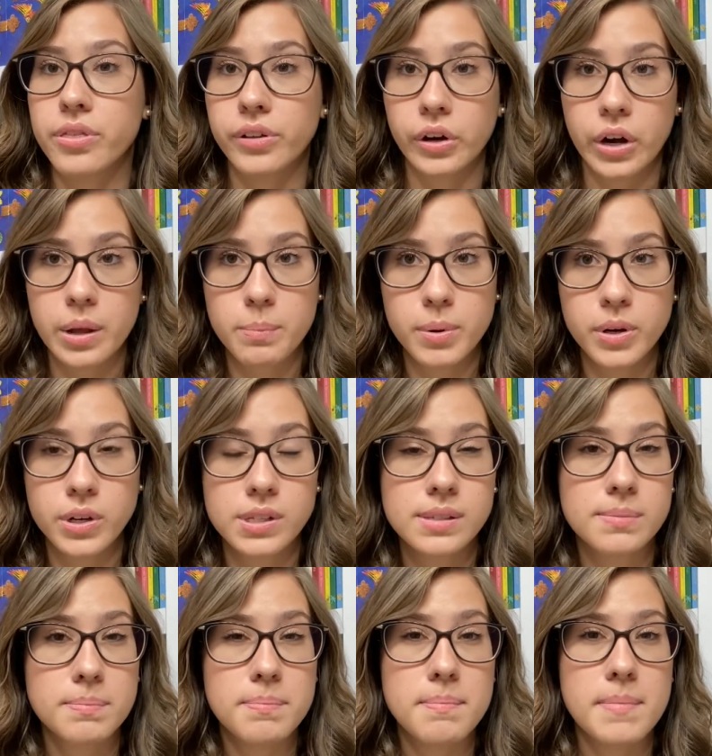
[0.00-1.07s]
30
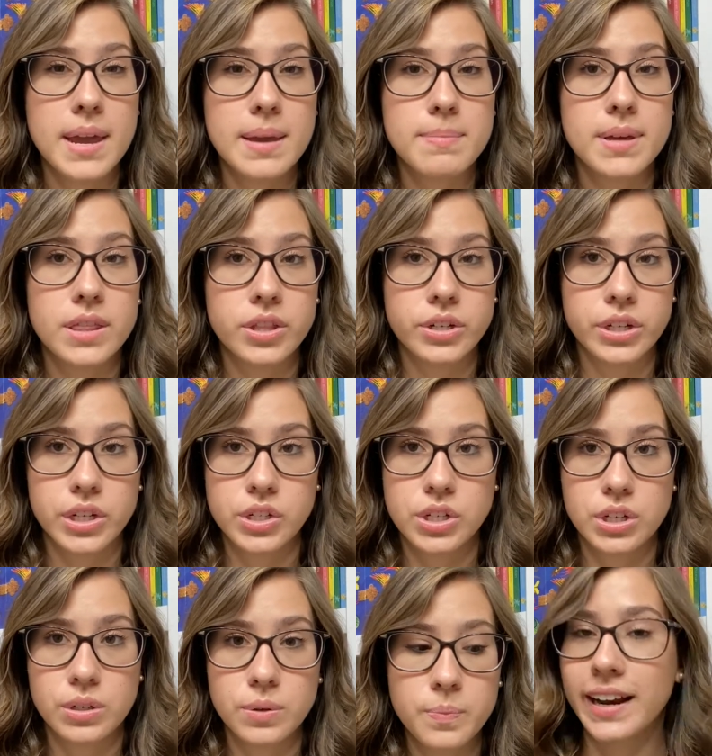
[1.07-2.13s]
books, maybe
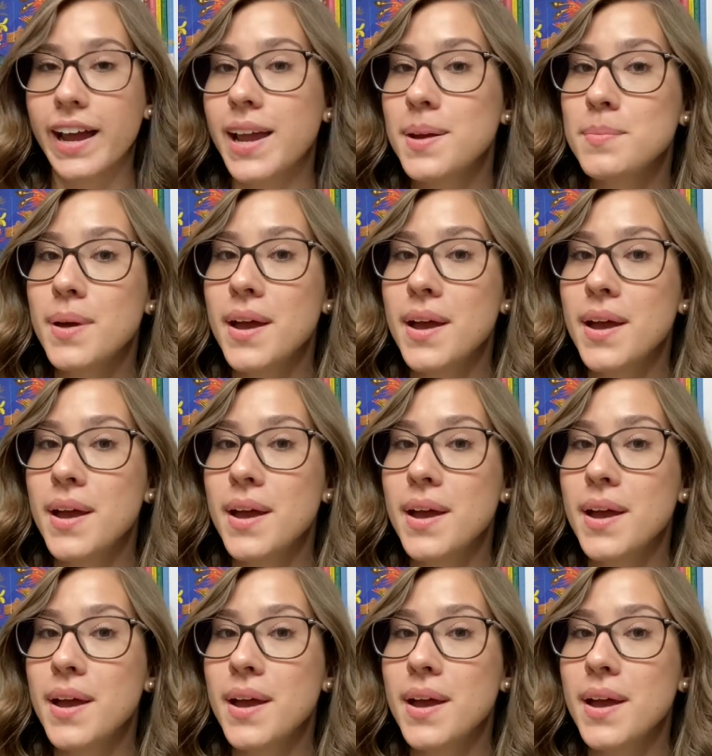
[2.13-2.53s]
32, and I am